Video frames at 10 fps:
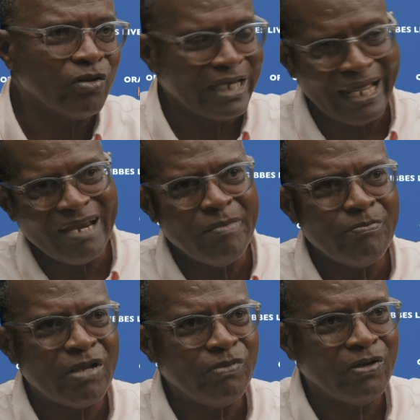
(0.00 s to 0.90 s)
And I
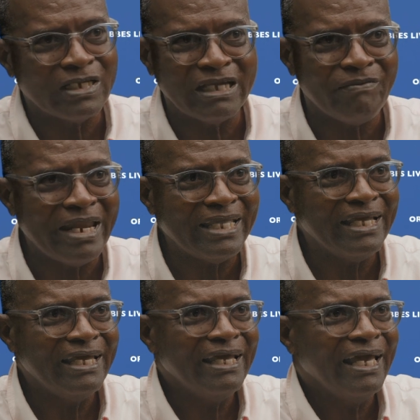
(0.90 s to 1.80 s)
remember it because I read it
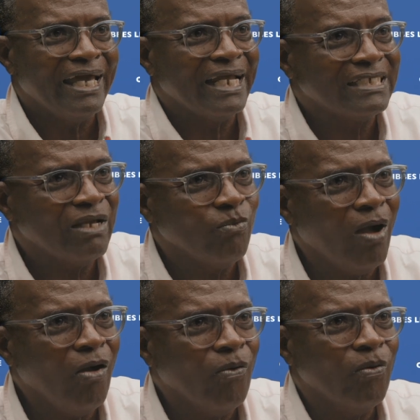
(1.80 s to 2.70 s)
and I said,
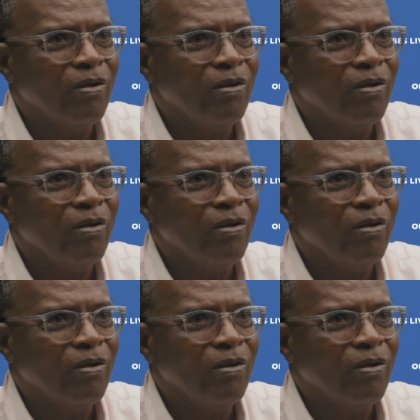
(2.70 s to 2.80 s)
wow.